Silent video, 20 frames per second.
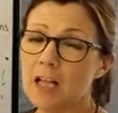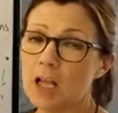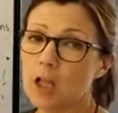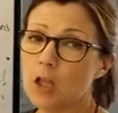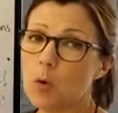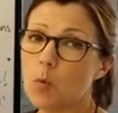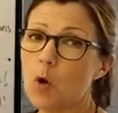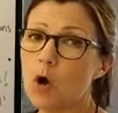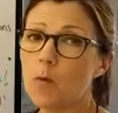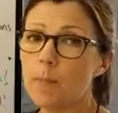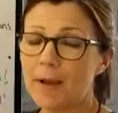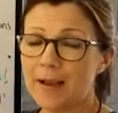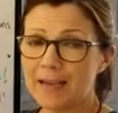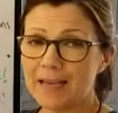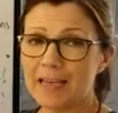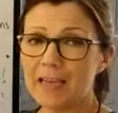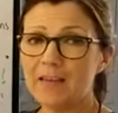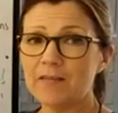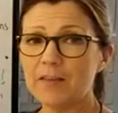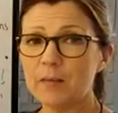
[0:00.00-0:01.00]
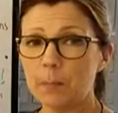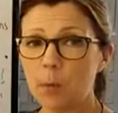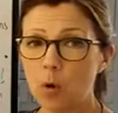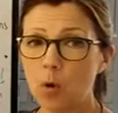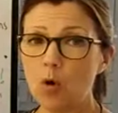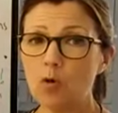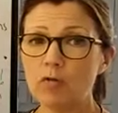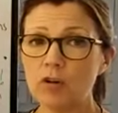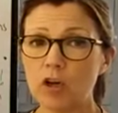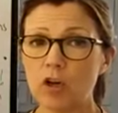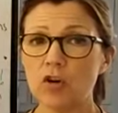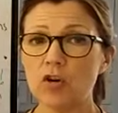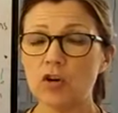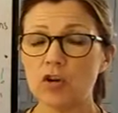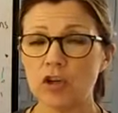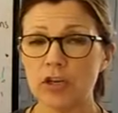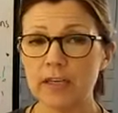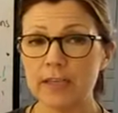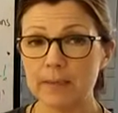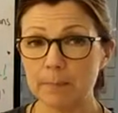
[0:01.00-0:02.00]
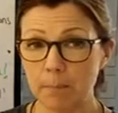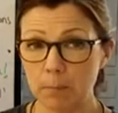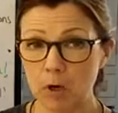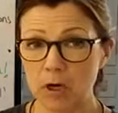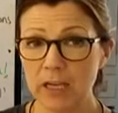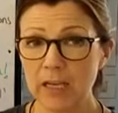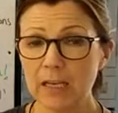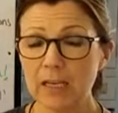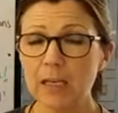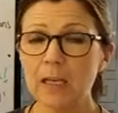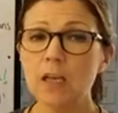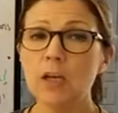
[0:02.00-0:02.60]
The World Bank gives poorer countries money